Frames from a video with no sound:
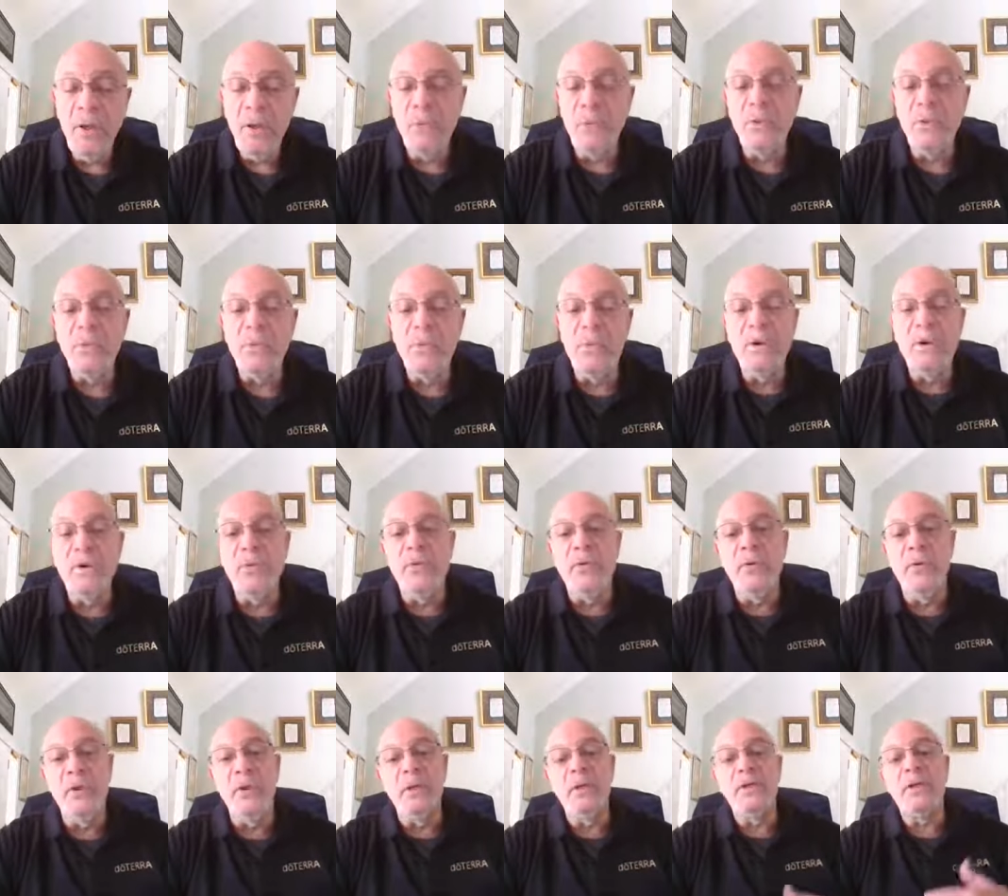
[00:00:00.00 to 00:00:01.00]
What's
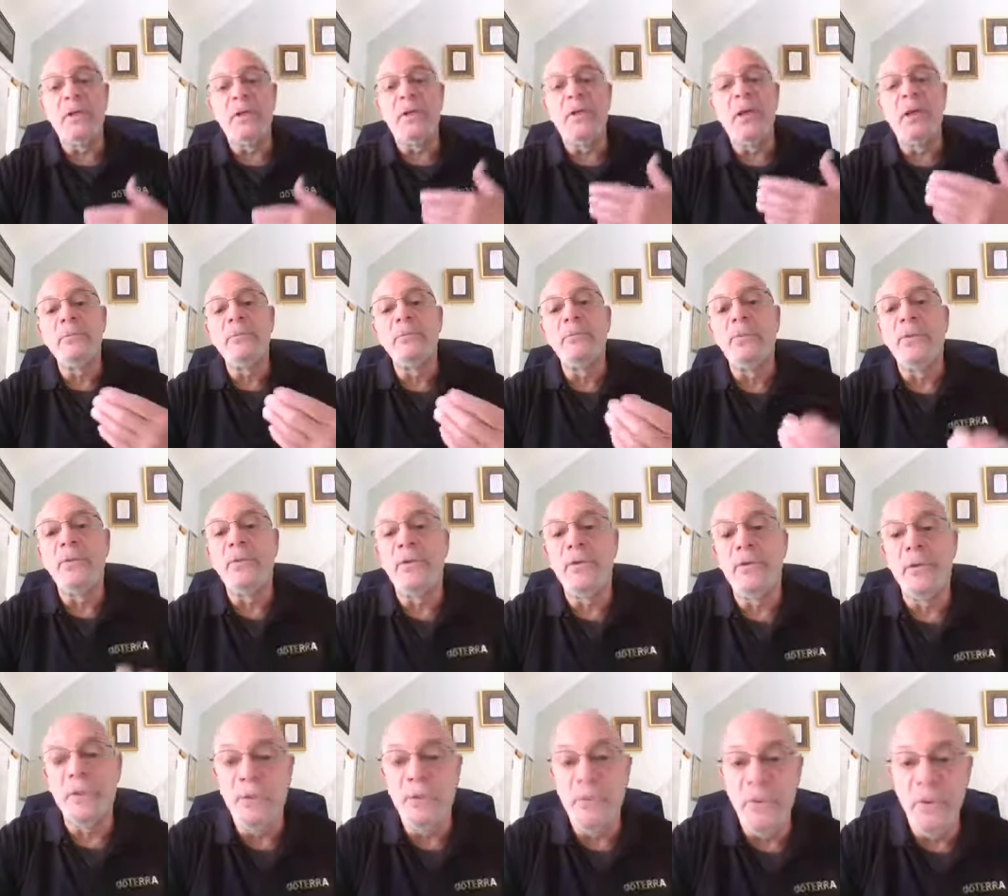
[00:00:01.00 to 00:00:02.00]
wonderful is it comes with the
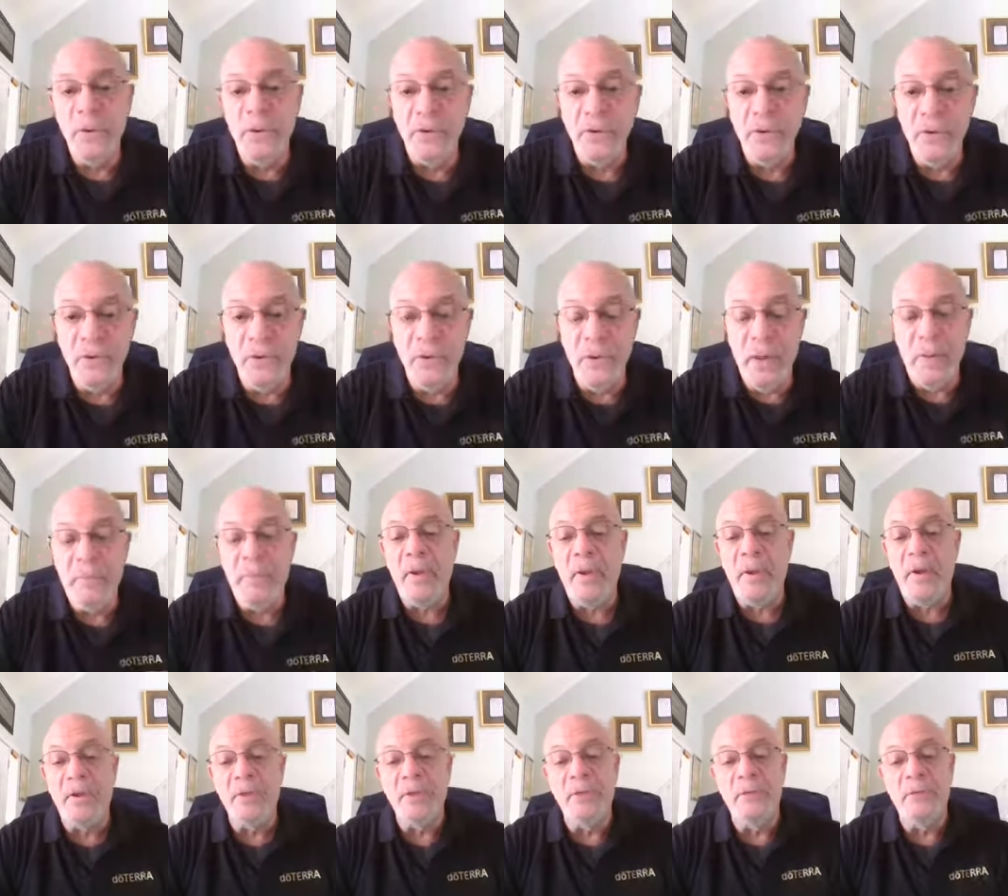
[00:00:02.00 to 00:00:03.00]
diffuser, that
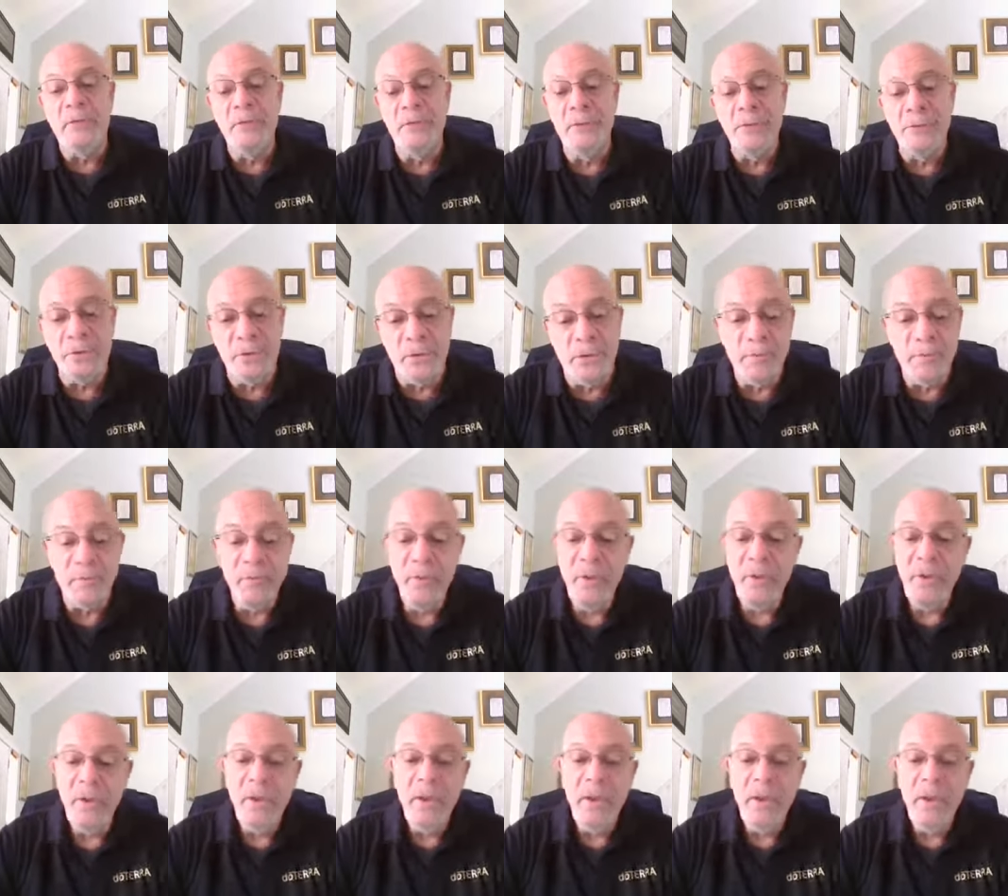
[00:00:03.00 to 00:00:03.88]
petal diffuser.